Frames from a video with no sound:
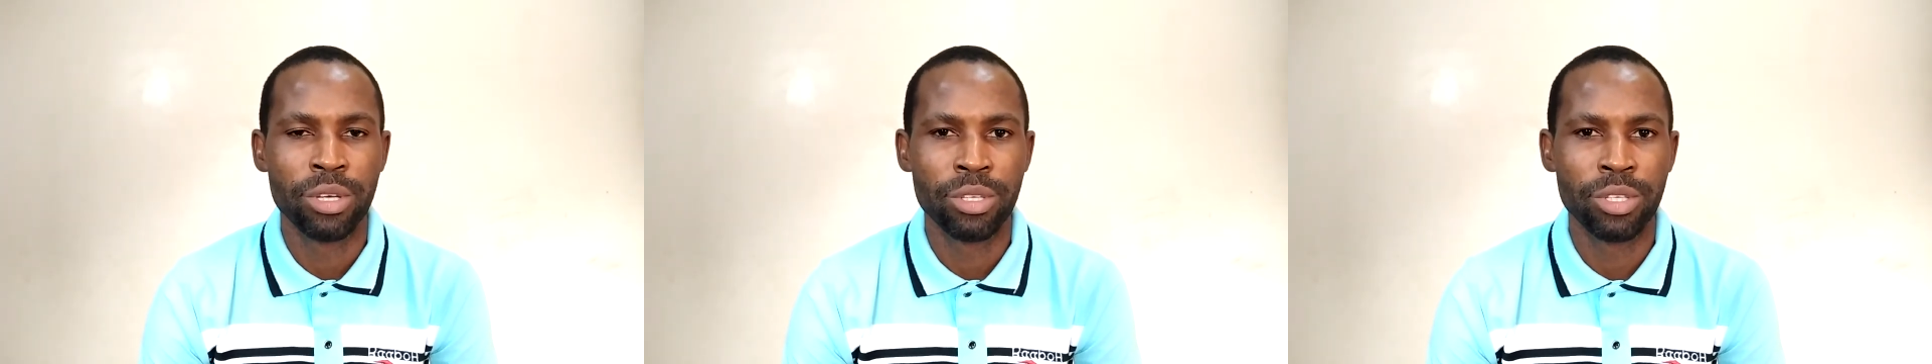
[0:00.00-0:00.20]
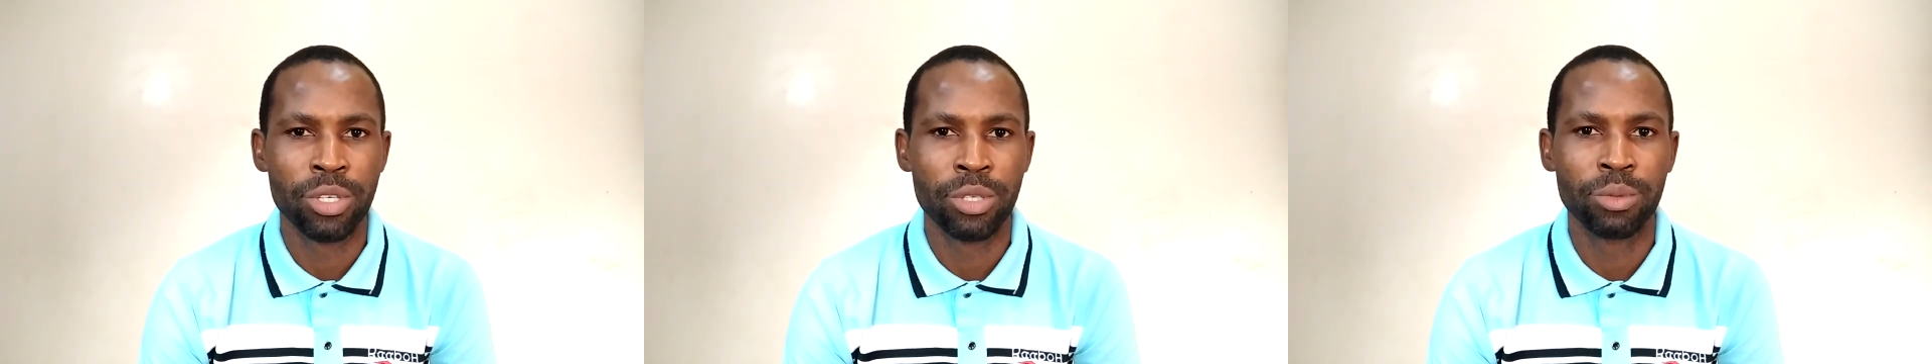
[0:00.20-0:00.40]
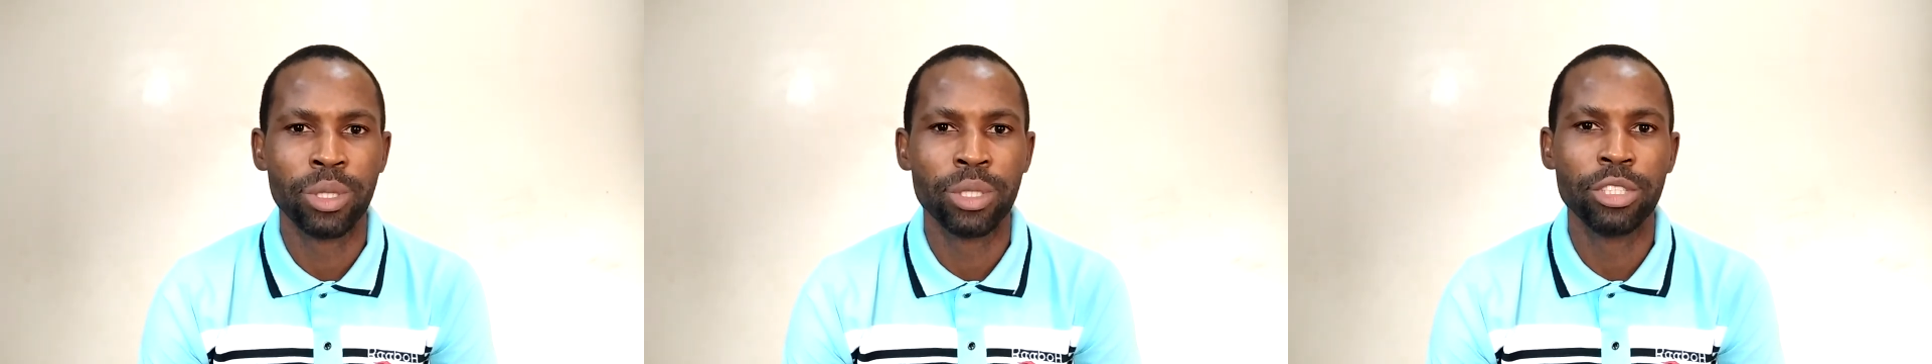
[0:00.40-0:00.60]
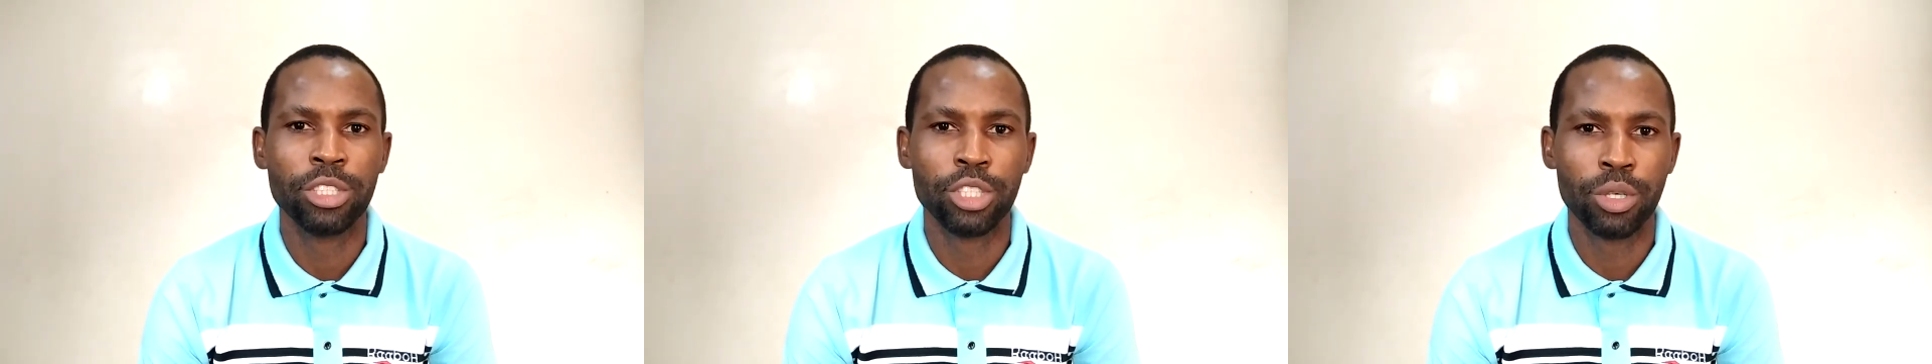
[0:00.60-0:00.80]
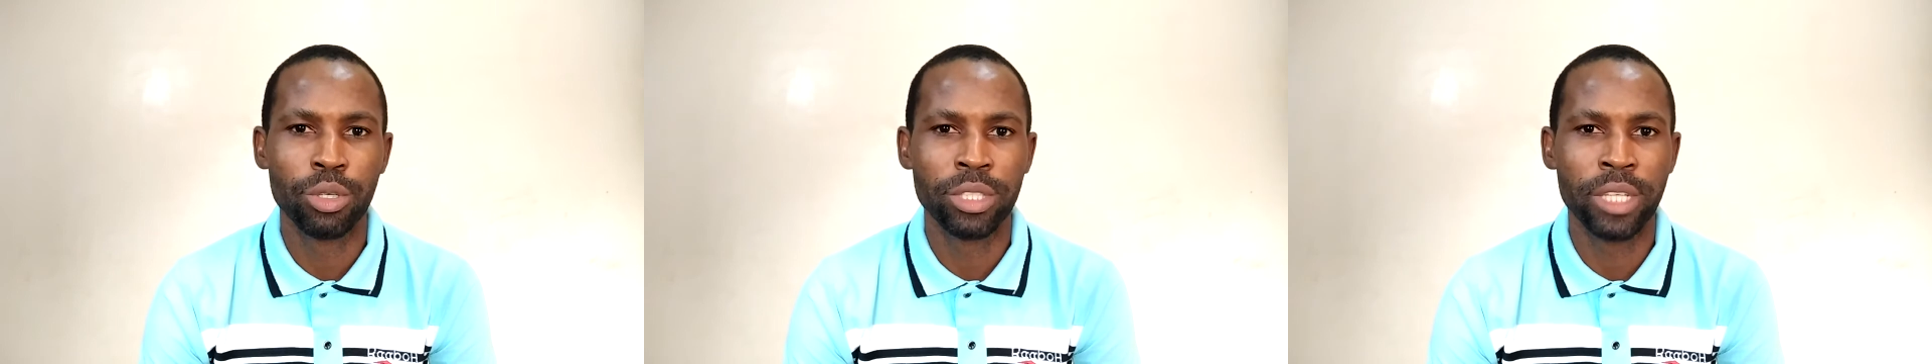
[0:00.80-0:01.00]
you would
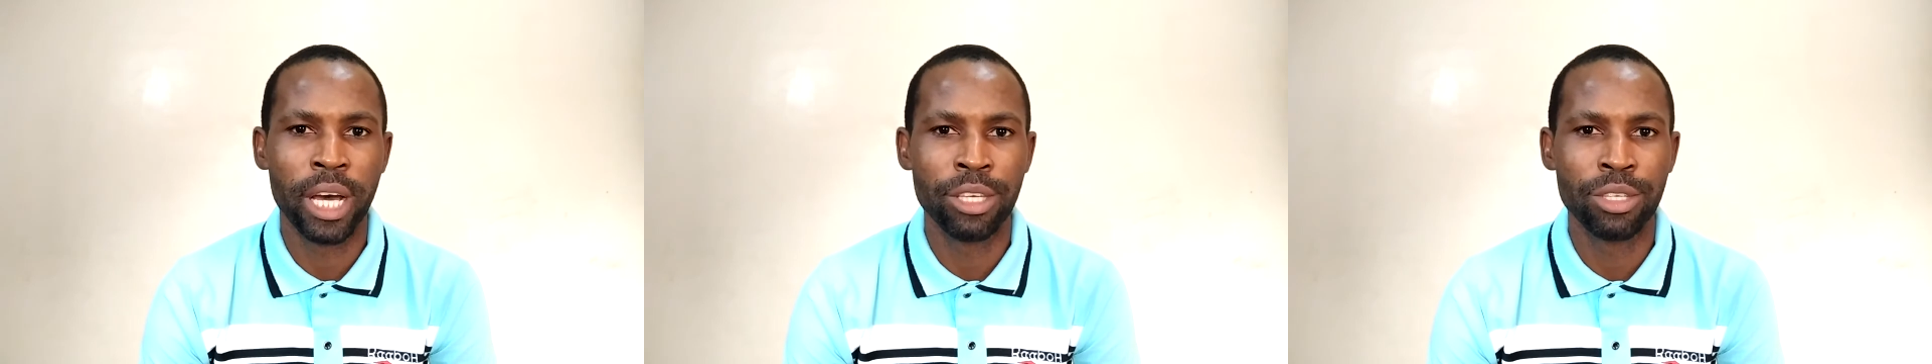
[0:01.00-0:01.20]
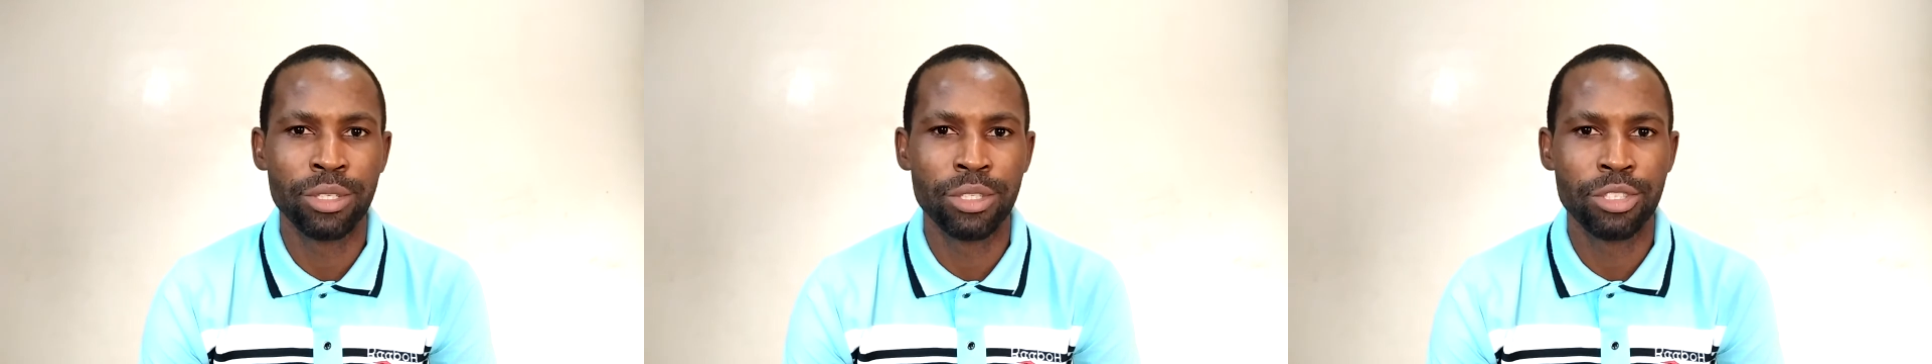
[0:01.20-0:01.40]
know that you